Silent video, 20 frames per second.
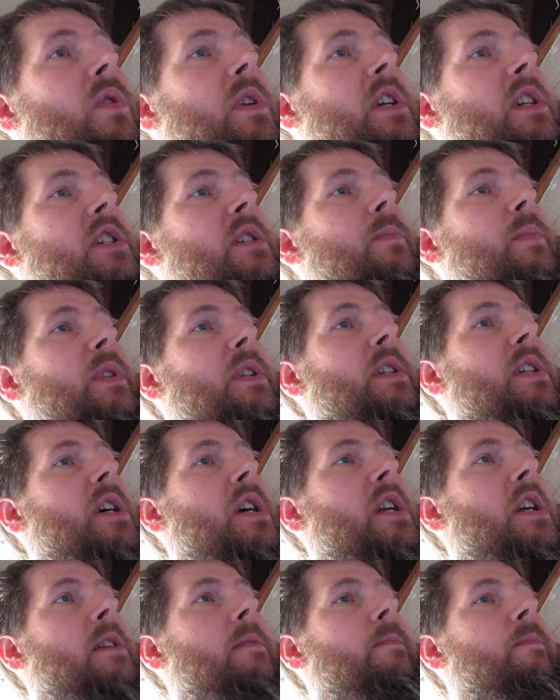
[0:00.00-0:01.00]
oil spilled
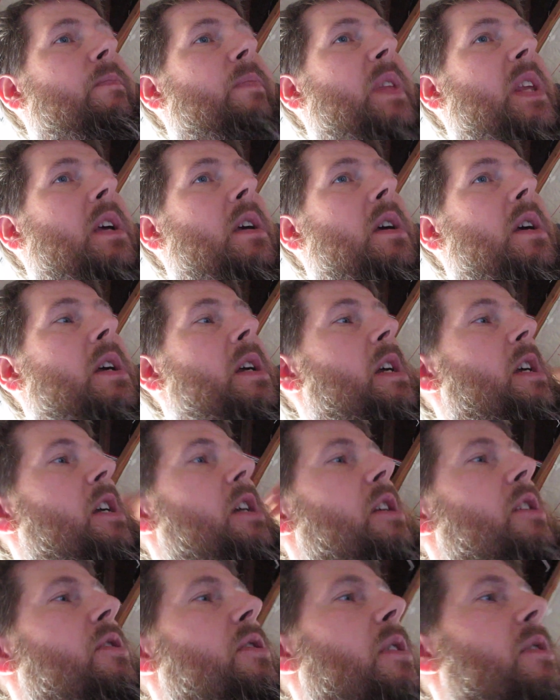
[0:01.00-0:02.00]
on it.
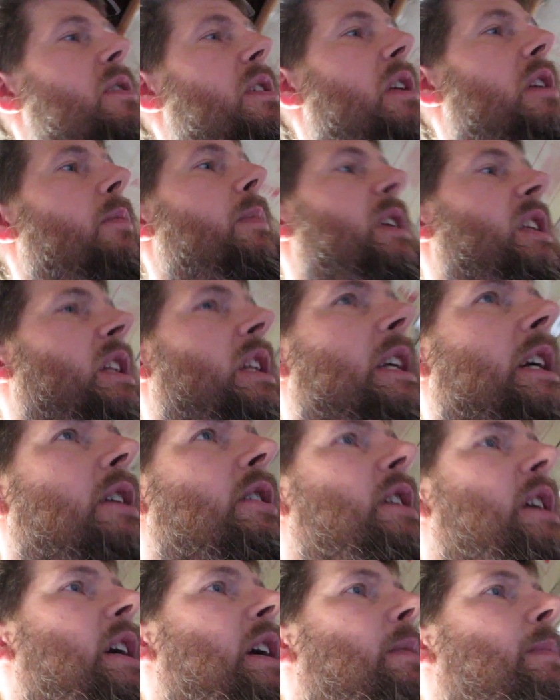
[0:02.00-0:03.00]
So I was a little bit
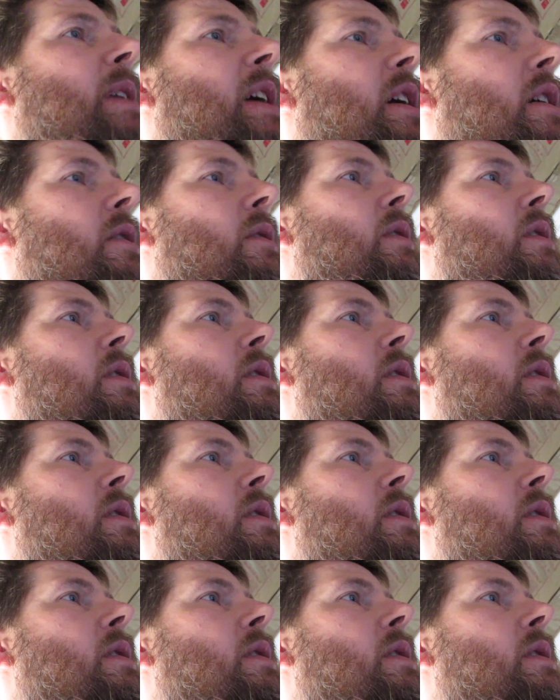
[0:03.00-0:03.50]
leery about